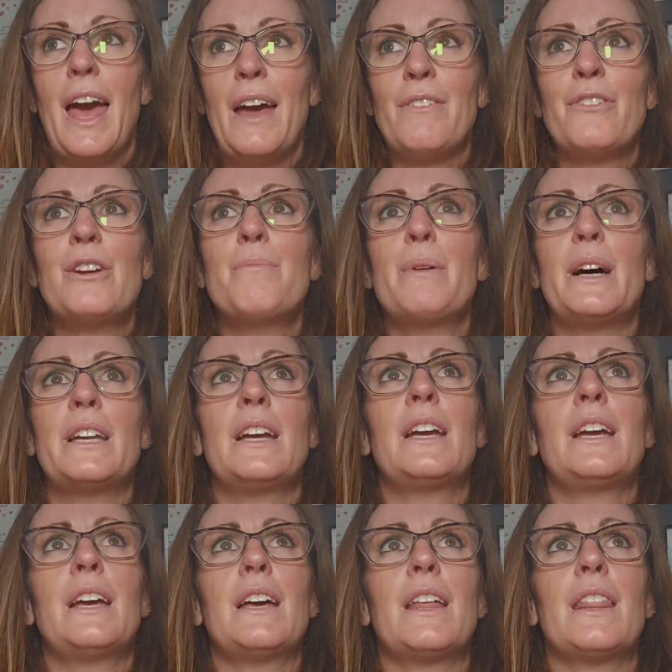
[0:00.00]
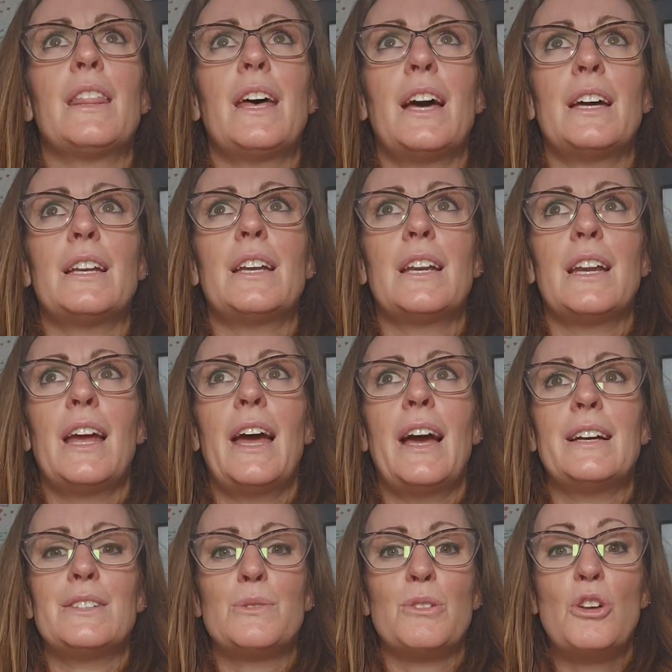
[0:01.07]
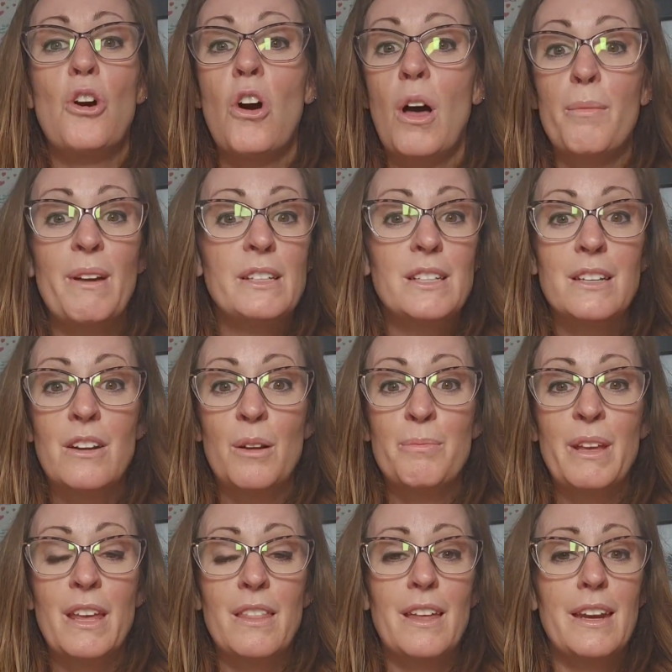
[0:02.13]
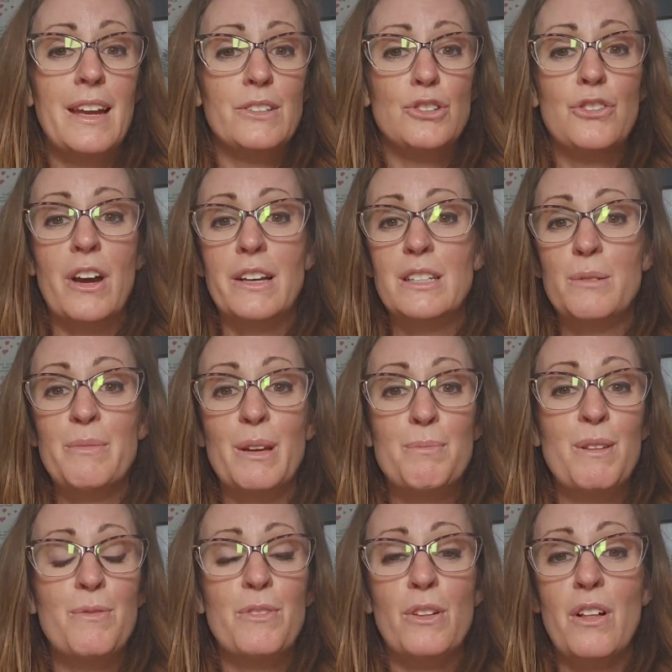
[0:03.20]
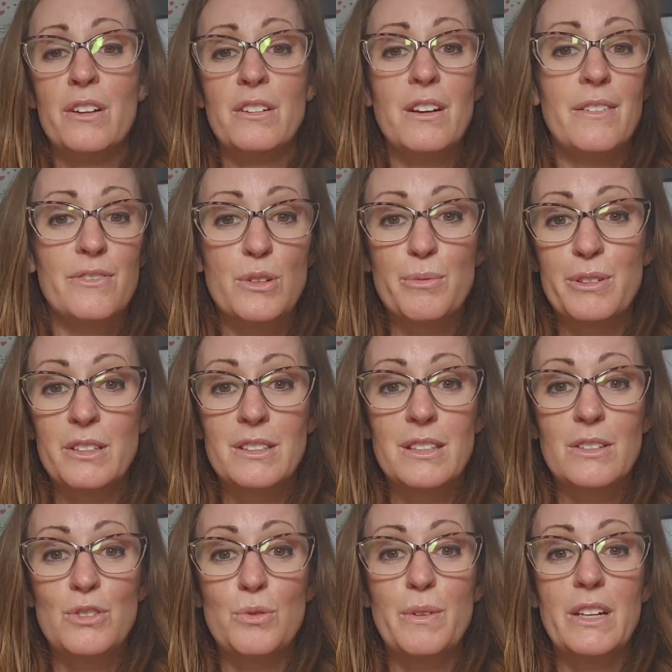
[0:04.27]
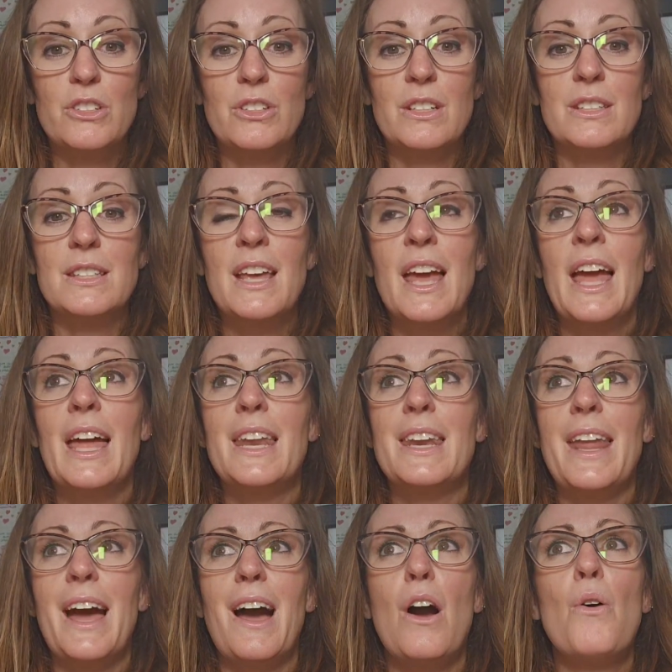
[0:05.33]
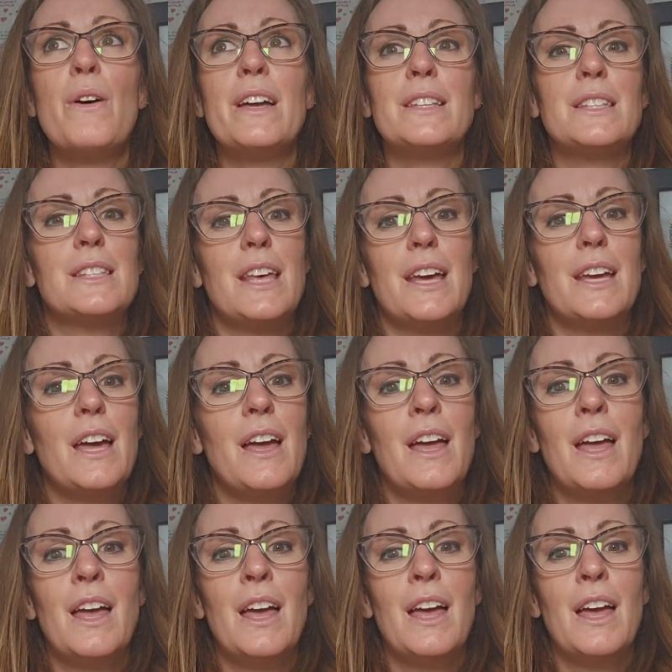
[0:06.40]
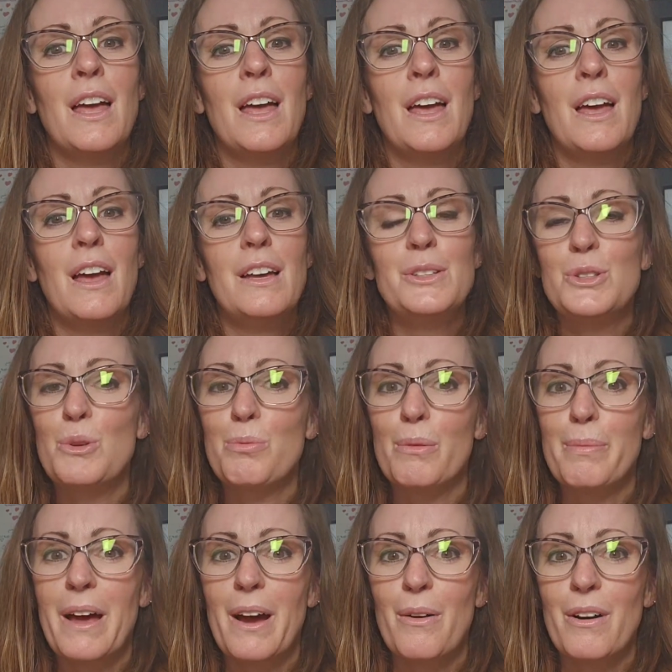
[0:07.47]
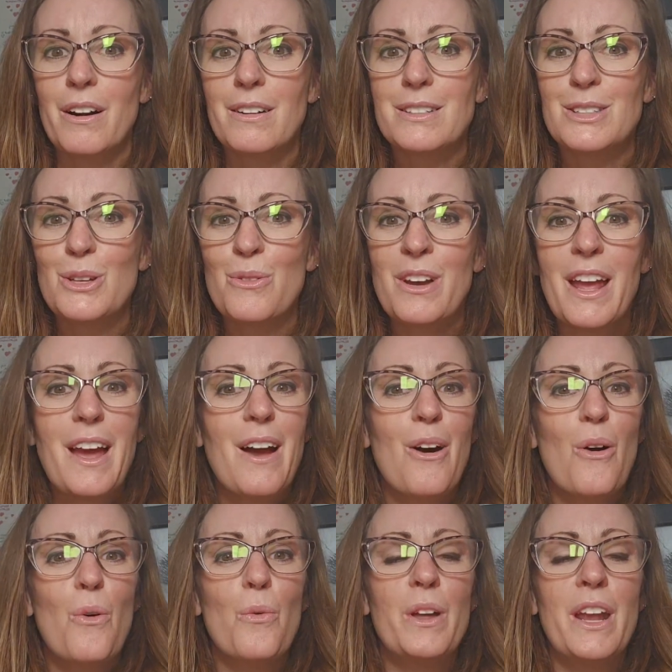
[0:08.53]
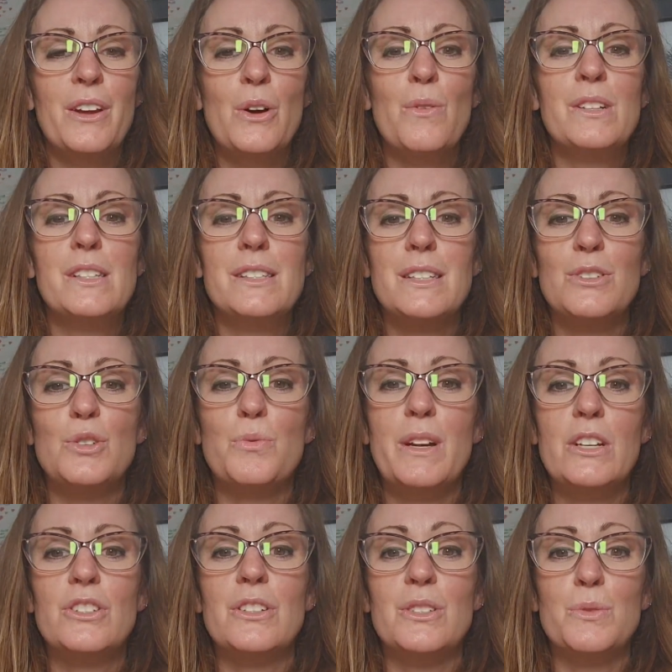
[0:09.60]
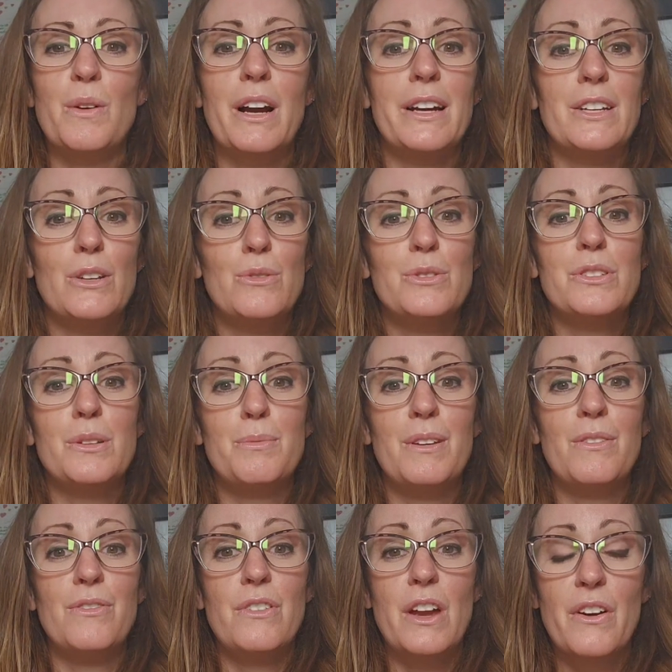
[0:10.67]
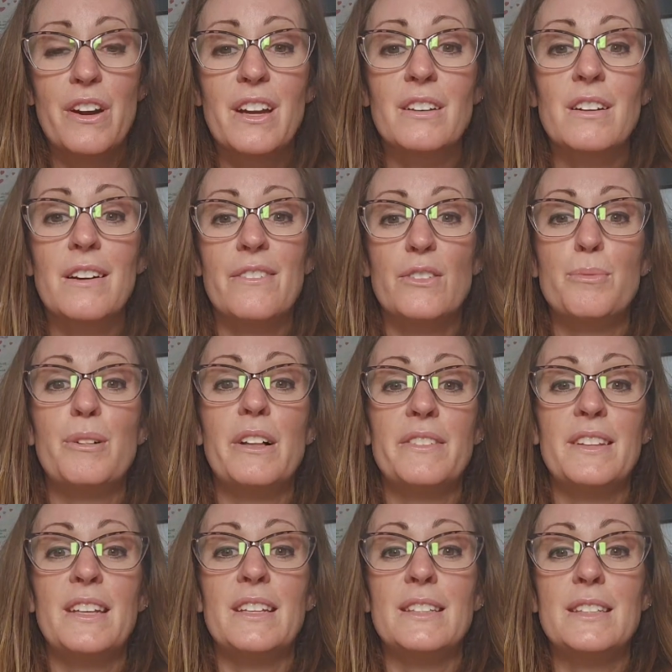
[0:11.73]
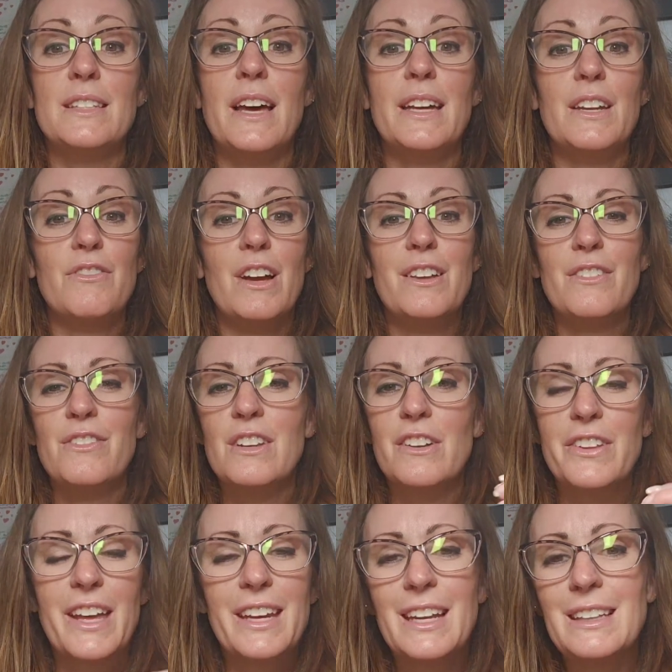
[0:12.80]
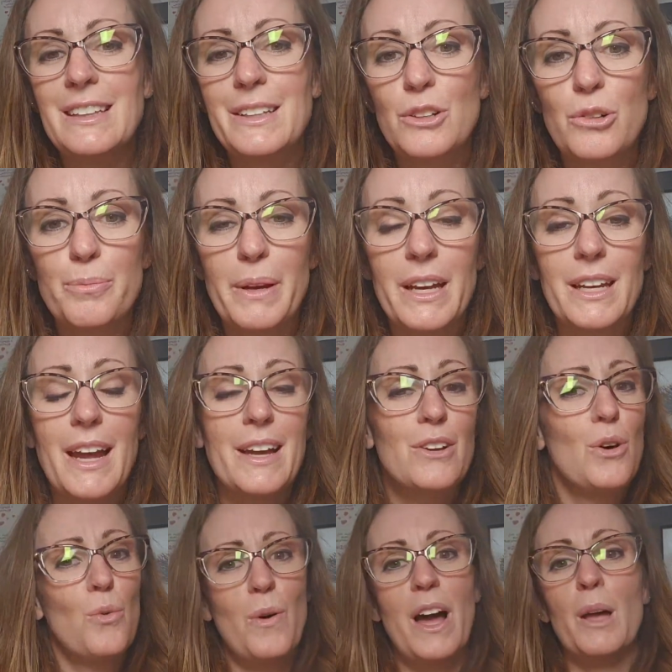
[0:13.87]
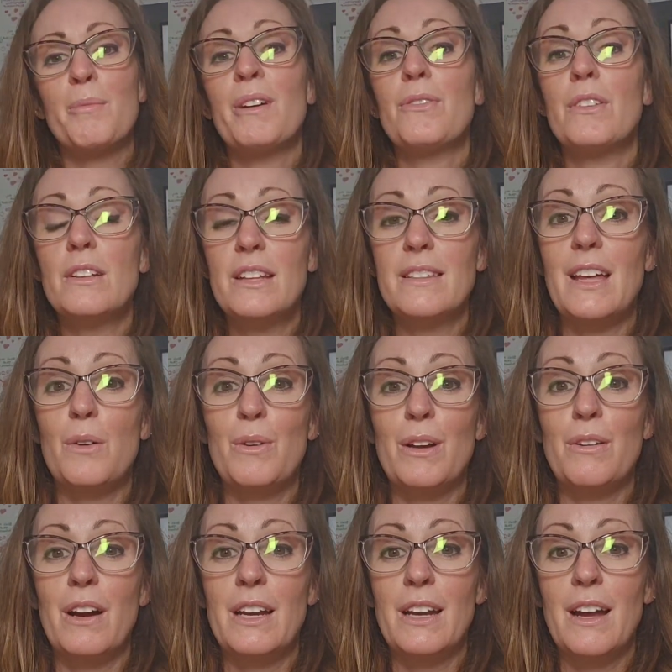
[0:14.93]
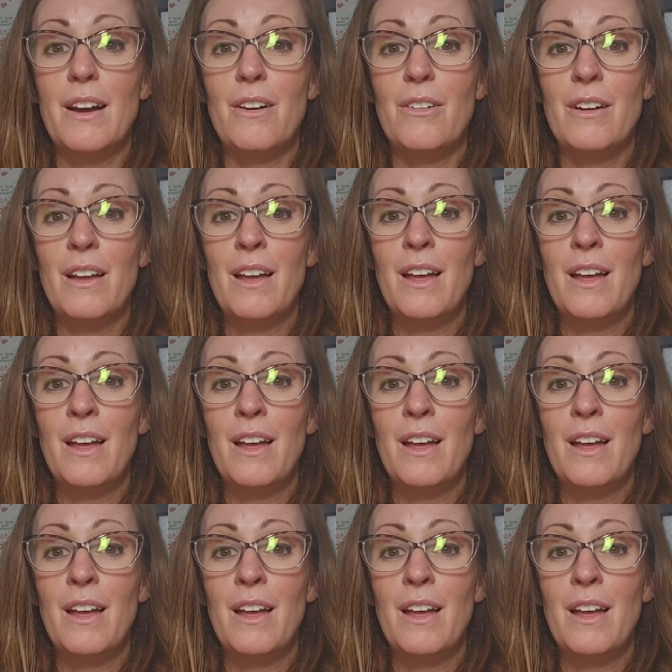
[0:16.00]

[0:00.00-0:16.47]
everybody that has commented on me, that has tried to make me feel uncomfortable in situations, now it's like a superpower. So now when I go into situations where I used to be very uncomfortable on the inside, if I feel that a little bit, I go, why am I feeling that way right now?